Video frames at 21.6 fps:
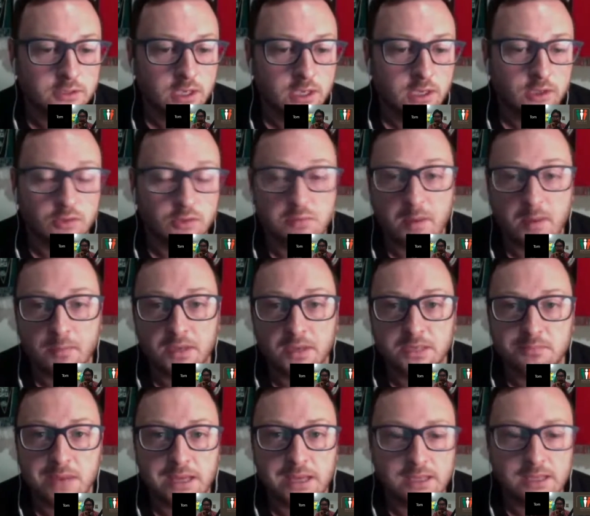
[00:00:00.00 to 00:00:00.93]
Remember, it's
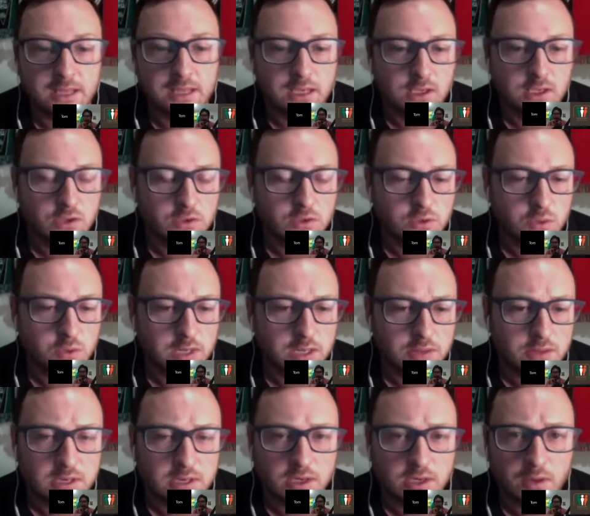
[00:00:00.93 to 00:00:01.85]
mainly a
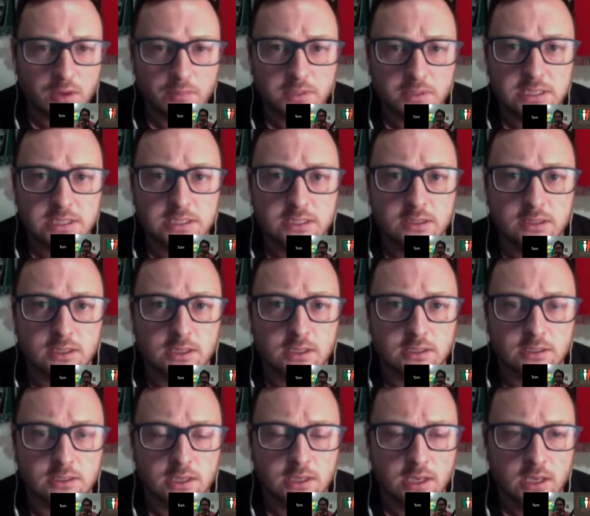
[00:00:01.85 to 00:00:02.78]
U23 competition.
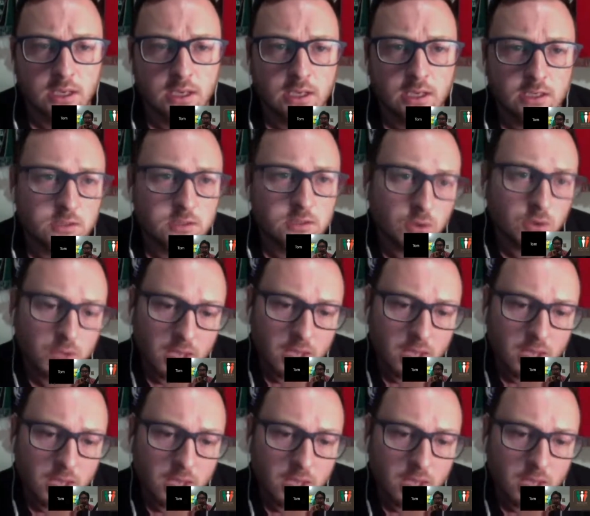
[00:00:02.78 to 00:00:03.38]
This, so yeah, I